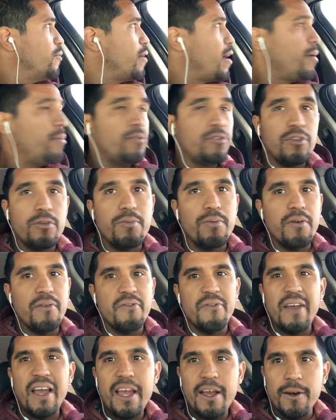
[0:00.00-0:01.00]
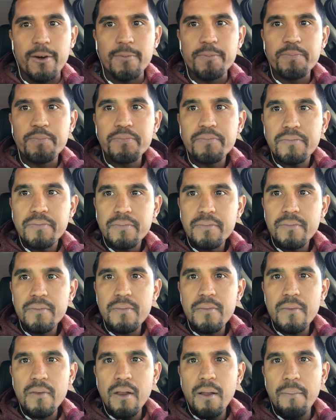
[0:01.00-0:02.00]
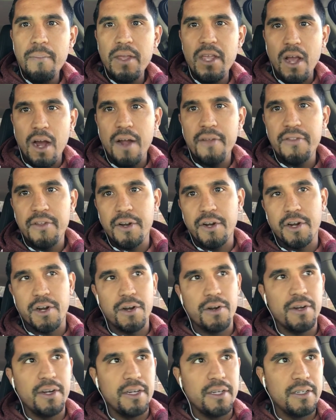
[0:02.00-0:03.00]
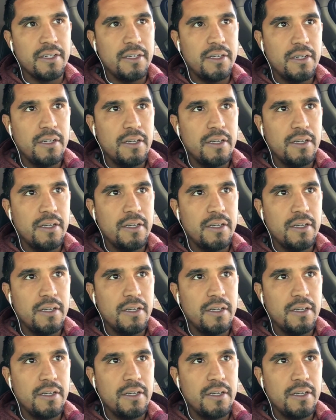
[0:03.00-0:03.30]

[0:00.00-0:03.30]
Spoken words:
were able to prevail beyond their current